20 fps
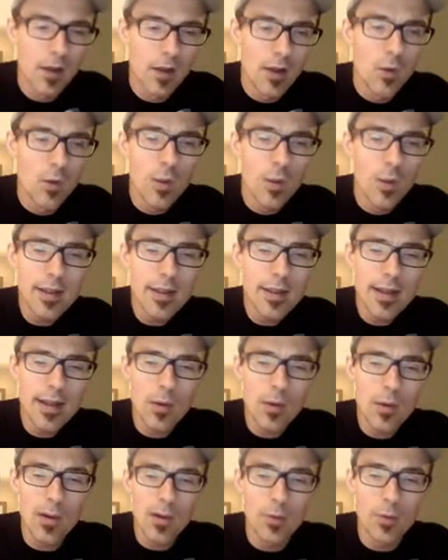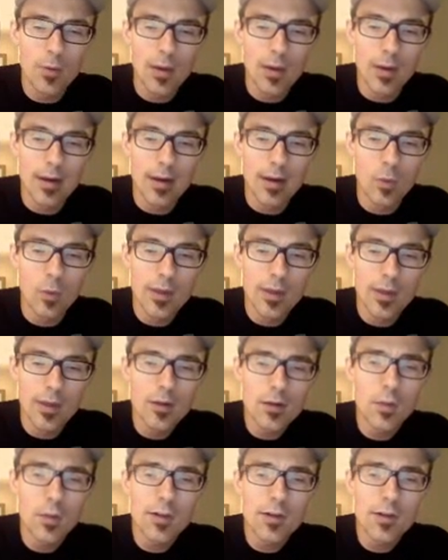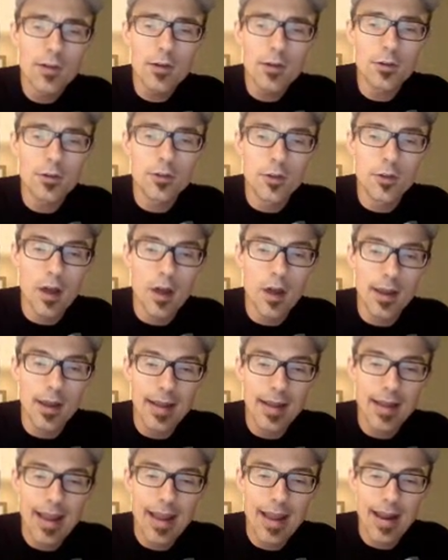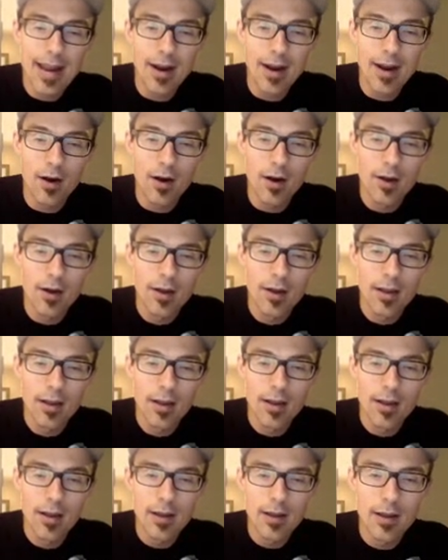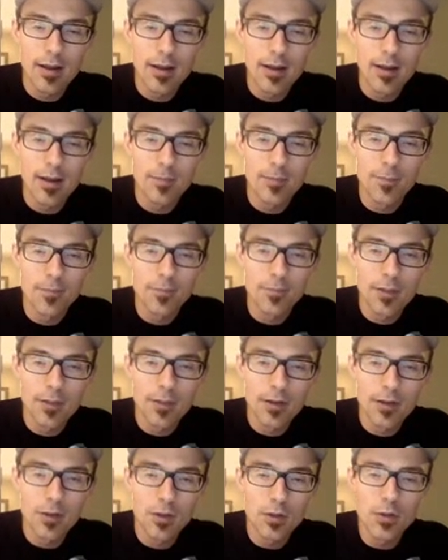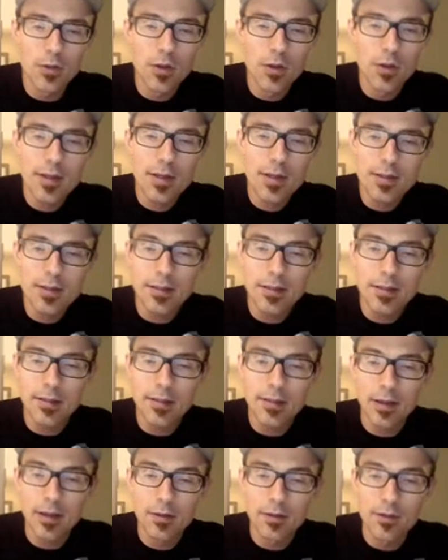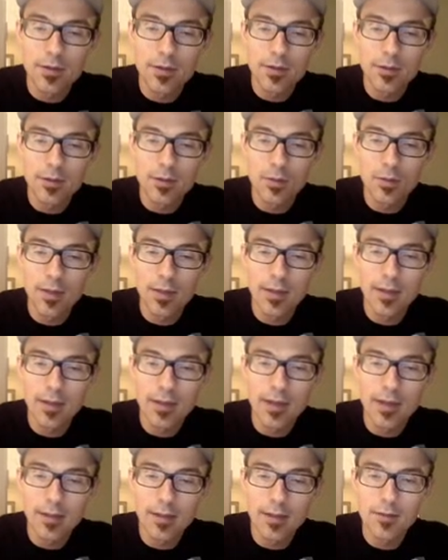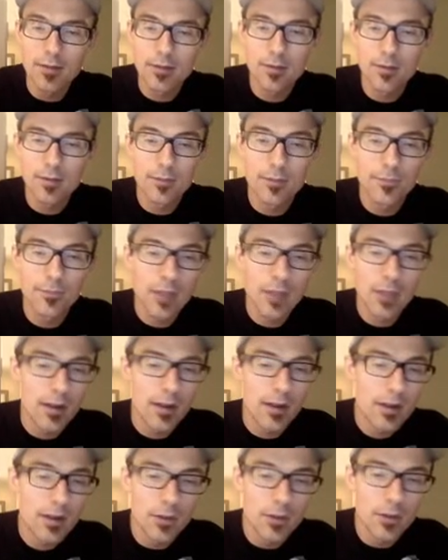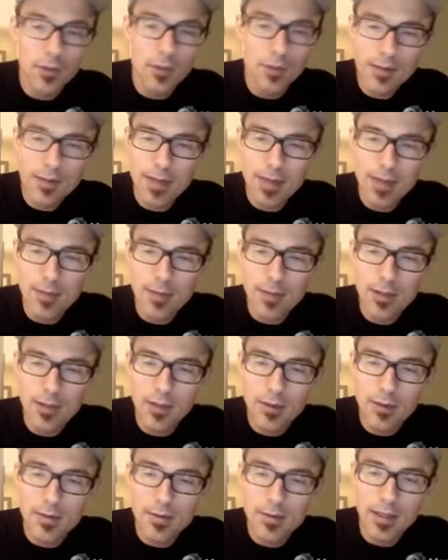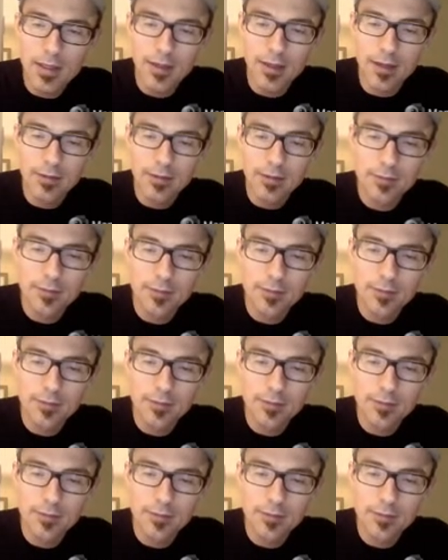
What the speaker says: One thing that I want to point out, whenever you're drawing hair, you'll notice, I'll just zoom in again, you'll notice that I'm using